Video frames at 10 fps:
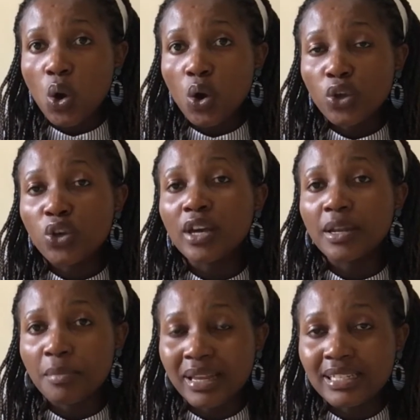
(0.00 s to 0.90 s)
you can
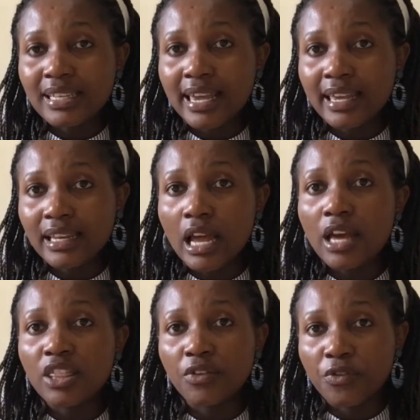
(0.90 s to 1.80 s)
maintain the
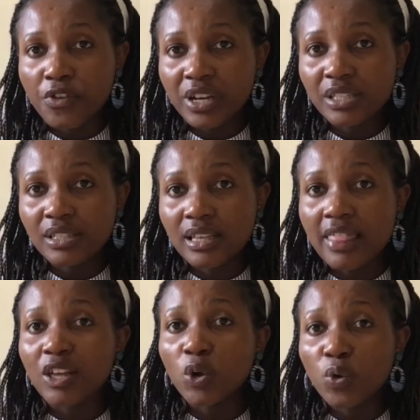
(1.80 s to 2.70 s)

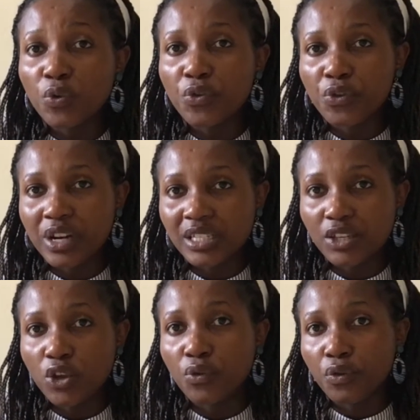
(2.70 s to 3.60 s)
good friends that
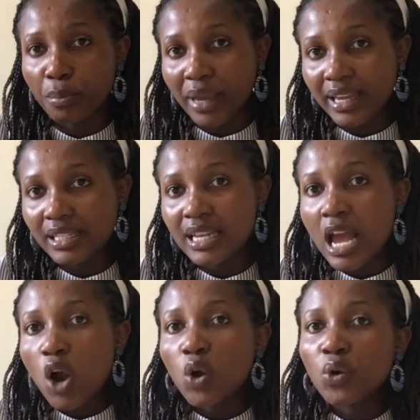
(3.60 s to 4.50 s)
you've made,
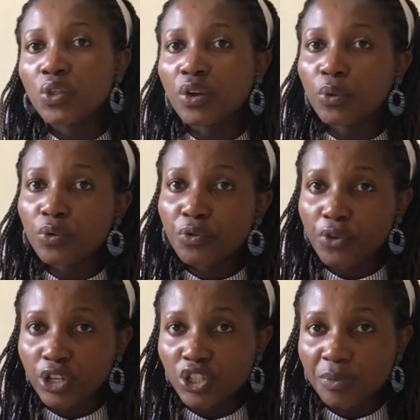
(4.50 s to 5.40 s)
or the good
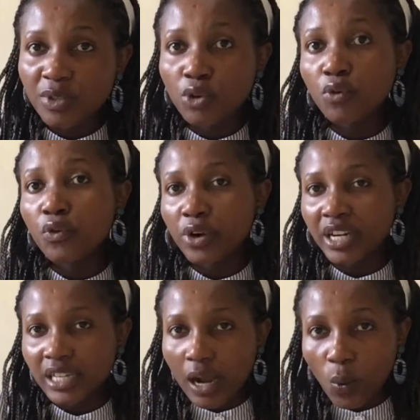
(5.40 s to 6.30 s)
friendships that you've already
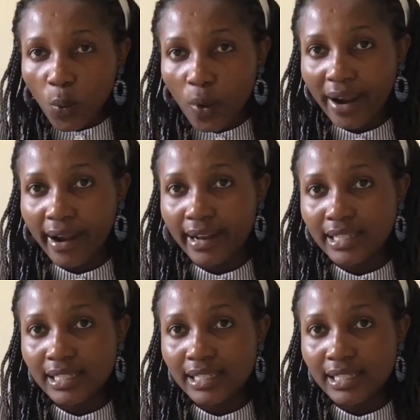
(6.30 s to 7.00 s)
acquired.